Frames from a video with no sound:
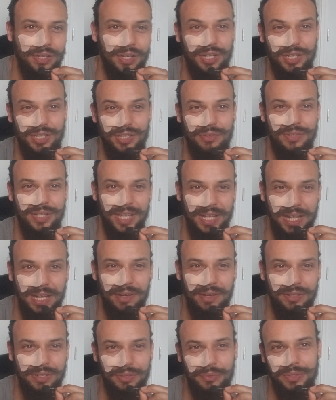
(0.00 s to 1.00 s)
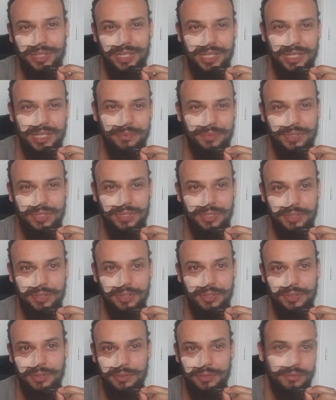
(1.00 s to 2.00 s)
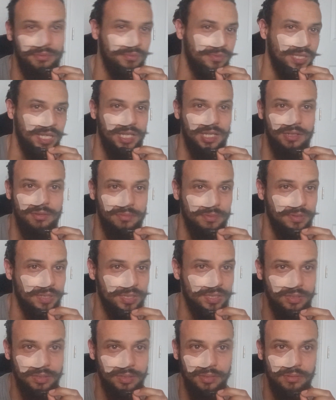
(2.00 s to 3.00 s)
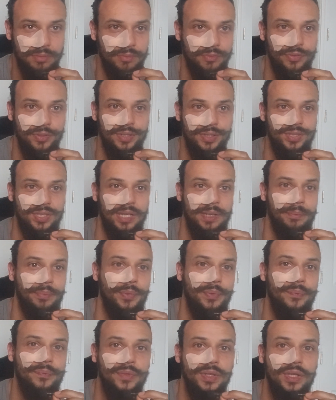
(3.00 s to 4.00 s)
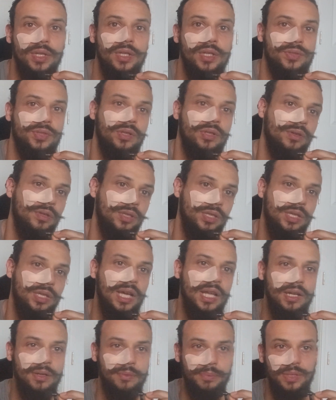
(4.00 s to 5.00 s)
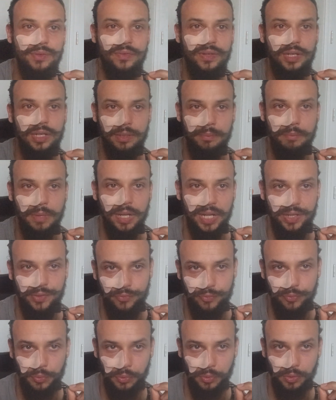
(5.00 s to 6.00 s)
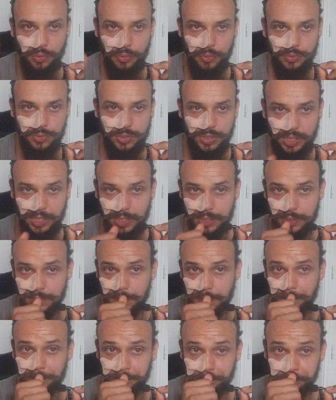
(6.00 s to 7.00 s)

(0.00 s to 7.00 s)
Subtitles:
Are you a coward when it comes to taking risk, for example? So you got to be very mindful of those things.